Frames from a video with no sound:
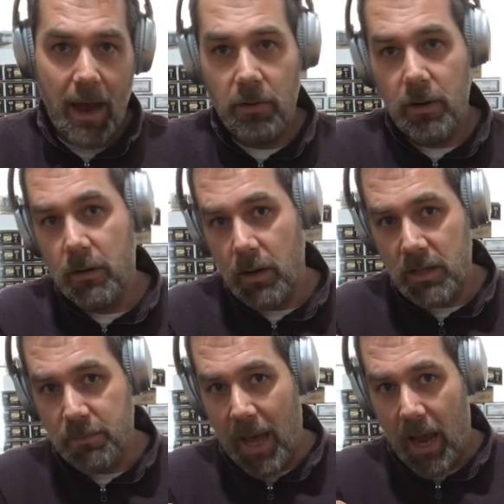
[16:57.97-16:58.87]
down
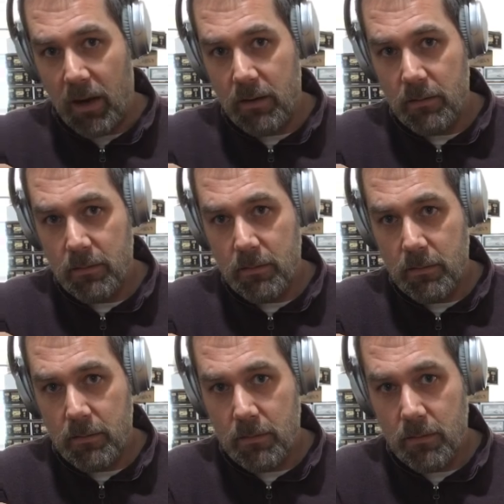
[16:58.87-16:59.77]
is back,
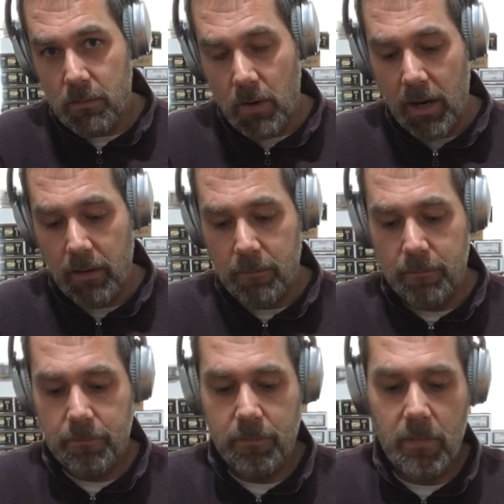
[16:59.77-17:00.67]

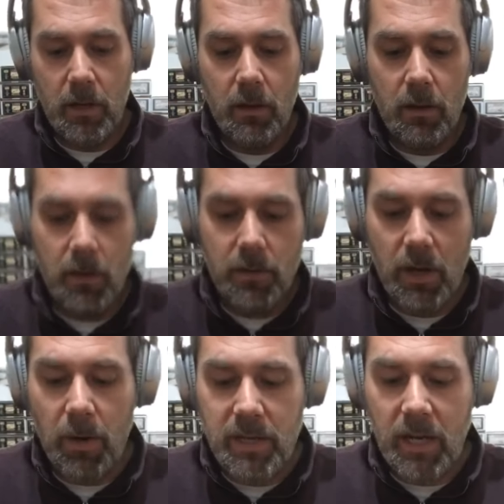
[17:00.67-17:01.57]
right?
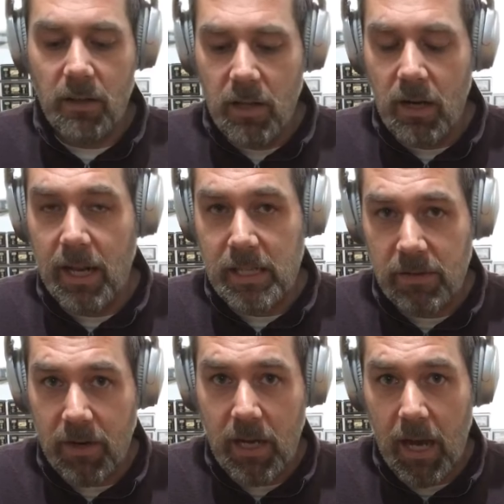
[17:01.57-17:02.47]
So I want to take a little
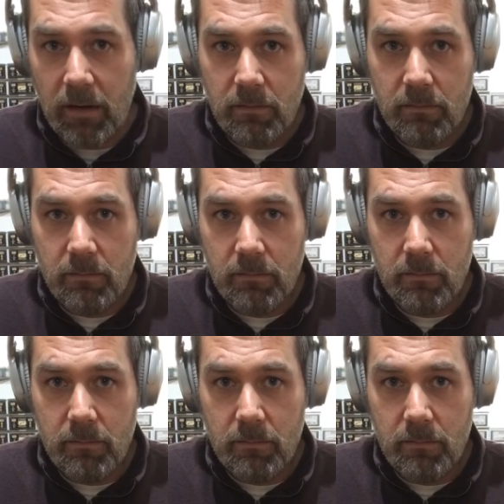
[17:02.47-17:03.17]
less of a cut.